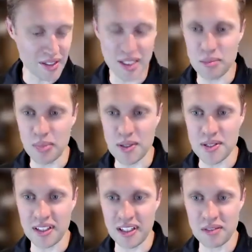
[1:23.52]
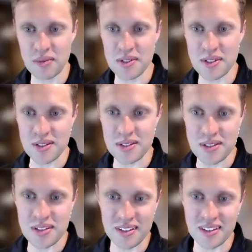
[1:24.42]
in person
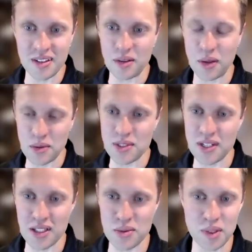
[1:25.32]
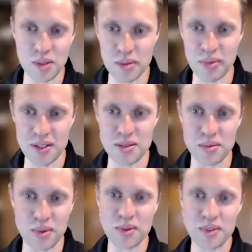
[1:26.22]
conferences, you know, those stats wouldn't have been
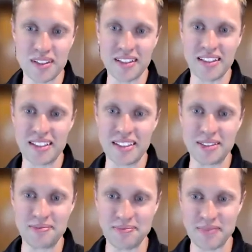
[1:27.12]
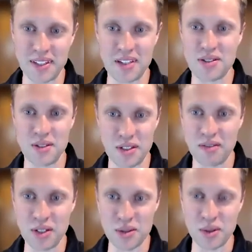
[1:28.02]
possible um, unless you did a
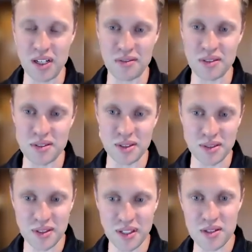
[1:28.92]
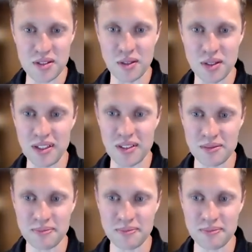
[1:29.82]
virtual conference. So hats off to you guys.